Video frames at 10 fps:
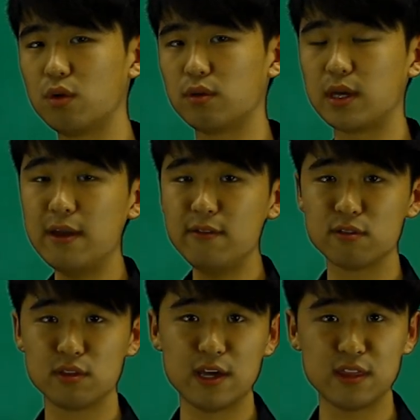Okay?
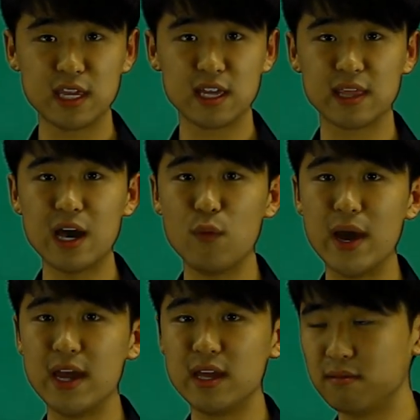Now, thinking of that
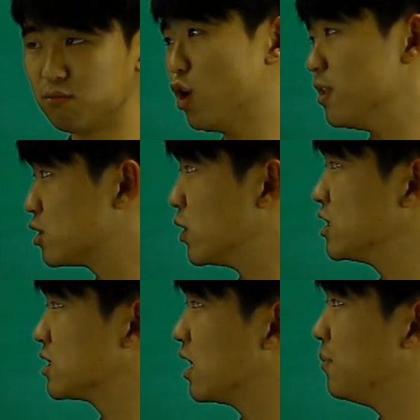way, oh, this
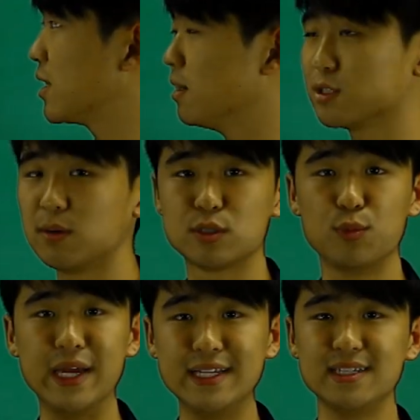question suddenly becomes so much
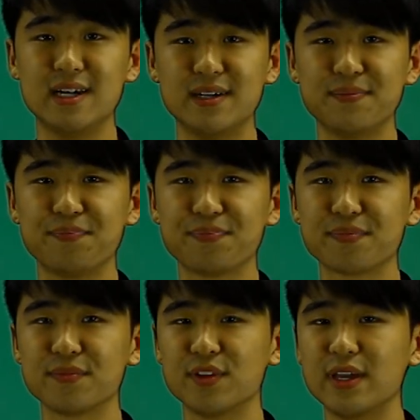more easier.
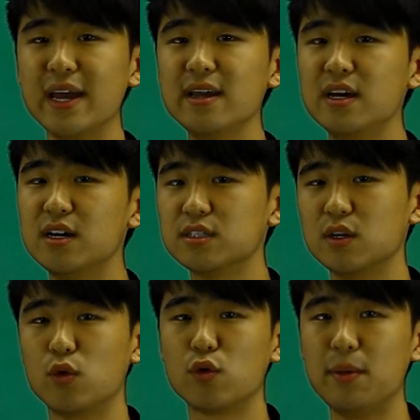Okay? So
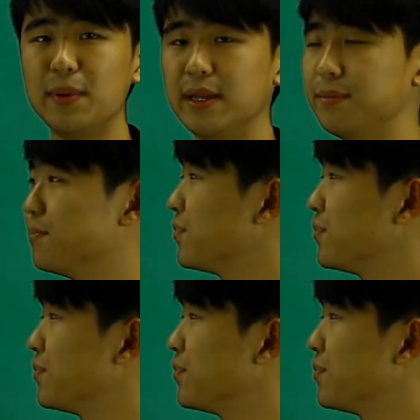what do I mean?